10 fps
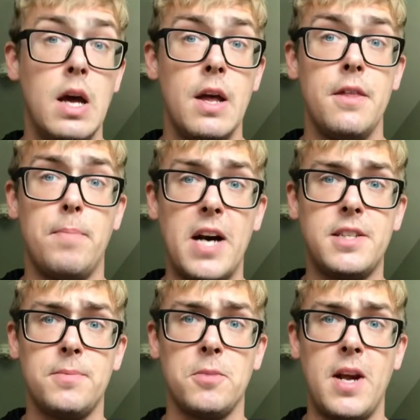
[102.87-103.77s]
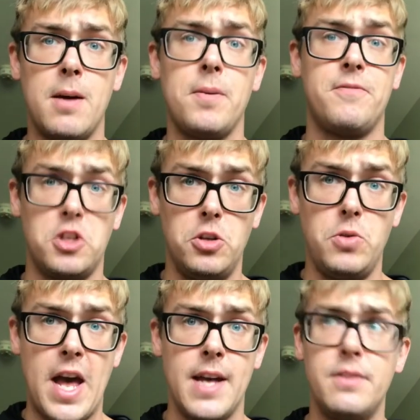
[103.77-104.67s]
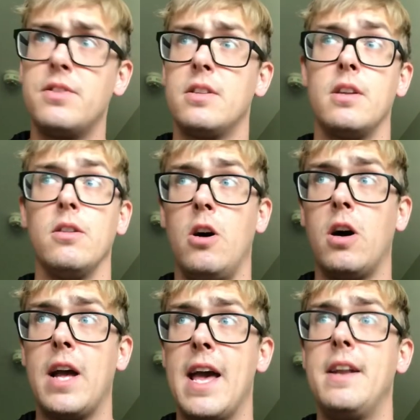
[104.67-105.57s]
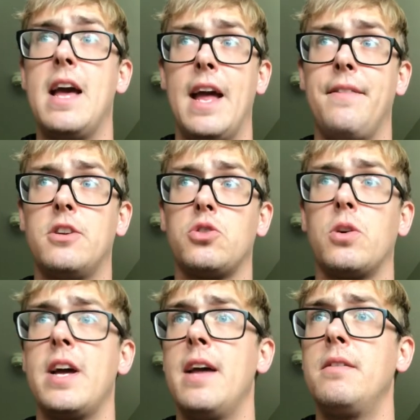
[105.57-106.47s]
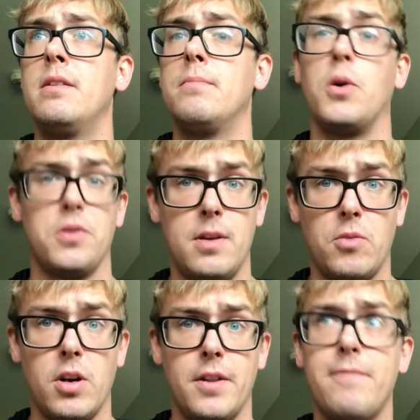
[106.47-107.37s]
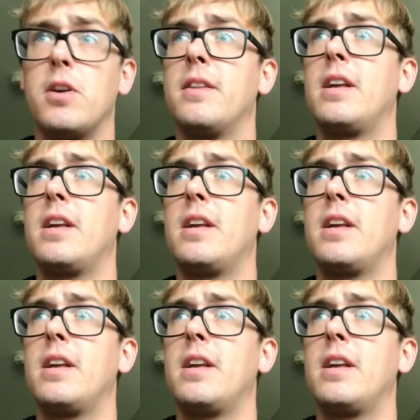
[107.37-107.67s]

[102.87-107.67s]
The biceps are made up of 2 heads, the long head and the short head. Both of them are on the front of the